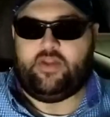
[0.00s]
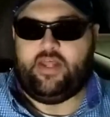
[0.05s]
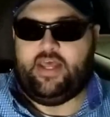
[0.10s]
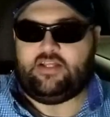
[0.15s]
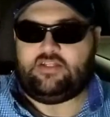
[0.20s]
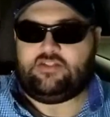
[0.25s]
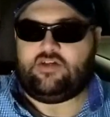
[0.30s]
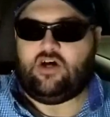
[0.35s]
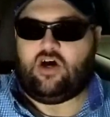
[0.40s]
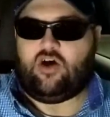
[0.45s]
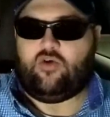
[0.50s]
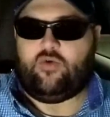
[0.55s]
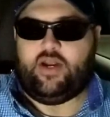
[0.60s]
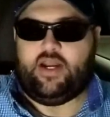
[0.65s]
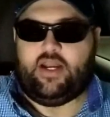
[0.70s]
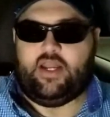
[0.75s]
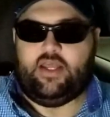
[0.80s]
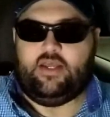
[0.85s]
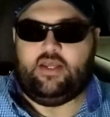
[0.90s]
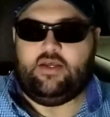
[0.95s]
deaths
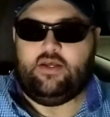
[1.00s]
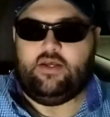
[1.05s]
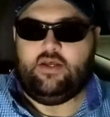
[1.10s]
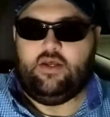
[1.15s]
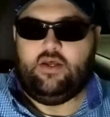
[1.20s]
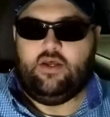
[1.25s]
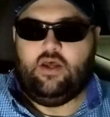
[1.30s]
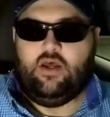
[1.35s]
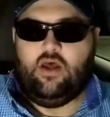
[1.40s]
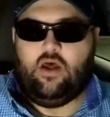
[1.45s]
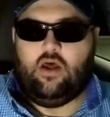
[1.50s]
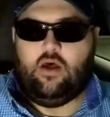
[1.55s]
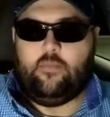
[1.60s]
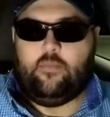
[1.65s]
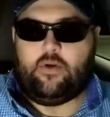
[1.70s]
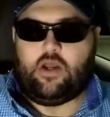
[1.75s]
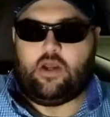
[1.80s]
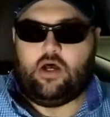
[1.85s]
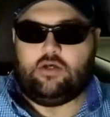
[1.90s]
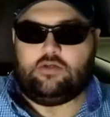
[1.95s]
already uh,
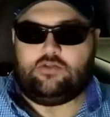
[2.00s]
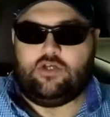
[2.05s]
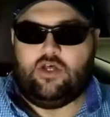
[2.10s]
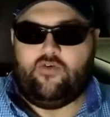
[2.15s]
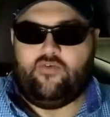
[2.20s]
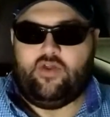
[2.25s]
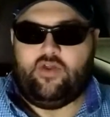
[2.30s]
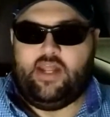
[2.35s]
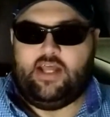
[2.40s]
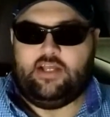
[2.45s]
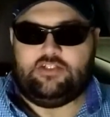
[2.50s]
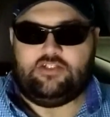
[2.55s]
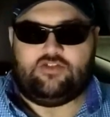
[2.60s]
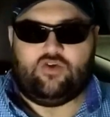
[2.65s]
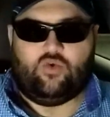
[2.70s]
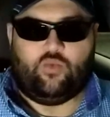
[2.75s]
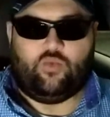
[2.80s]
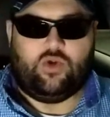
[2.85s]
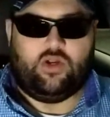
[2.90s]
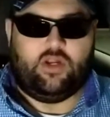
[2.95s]
because of it. And that's
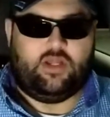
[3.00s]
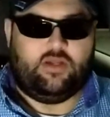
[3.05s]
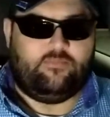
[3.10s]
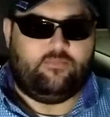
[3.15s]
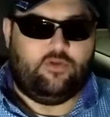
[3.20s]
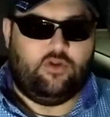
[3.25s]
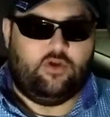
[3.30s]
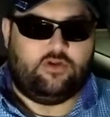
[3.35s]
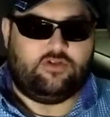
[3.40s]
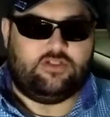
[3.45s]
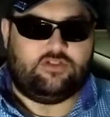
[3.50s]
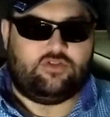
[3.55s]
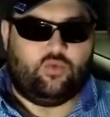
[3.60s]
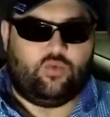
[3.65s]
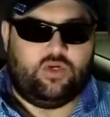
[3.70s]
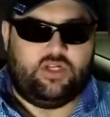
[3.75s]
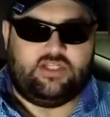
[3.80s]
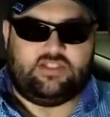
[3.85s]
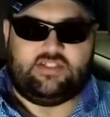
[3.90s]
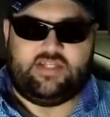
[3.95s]
just a really, you know, it's, it's a
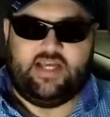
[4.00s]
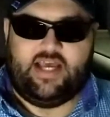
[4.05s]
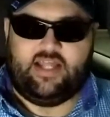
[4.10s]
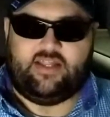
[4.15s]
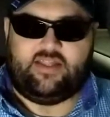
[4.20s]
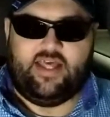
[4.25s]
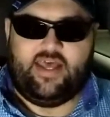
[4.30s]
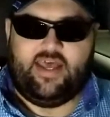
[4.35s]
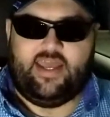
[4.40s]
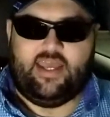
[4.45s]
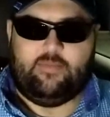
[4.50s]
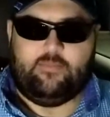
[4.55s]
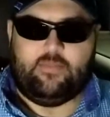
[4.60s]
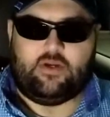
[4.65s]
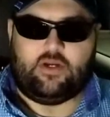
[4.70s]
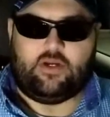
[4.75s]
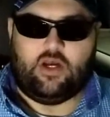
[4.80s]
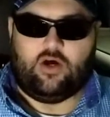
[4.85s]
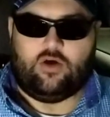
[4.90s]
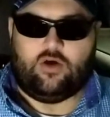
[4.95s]
really sad thing
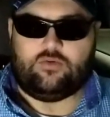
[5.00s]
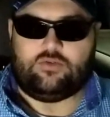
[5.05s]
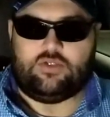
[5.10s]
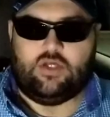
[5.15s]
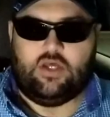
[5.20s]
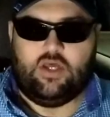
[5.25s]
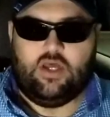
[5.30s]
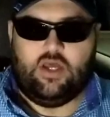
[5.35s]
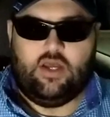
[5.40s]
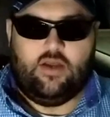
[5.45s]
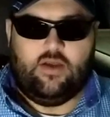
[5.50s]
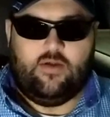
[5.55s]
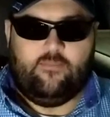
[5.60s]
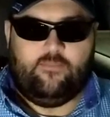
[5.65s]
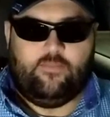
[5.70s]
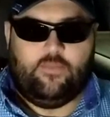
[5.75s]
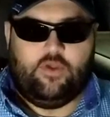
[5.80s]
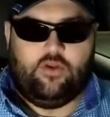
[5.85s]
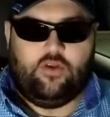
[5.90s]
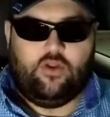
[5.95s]
because,
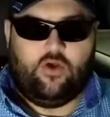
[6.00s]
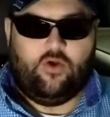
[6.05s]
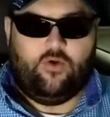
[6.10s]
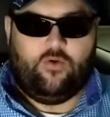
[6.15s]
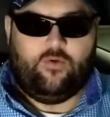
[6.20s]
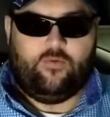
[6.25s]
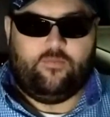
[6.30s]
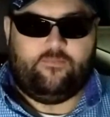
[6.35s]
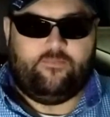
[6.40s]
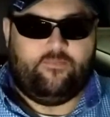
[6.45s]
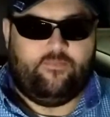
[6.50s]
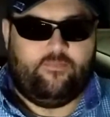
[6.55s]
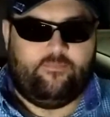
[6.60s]
you know, mm-hmm.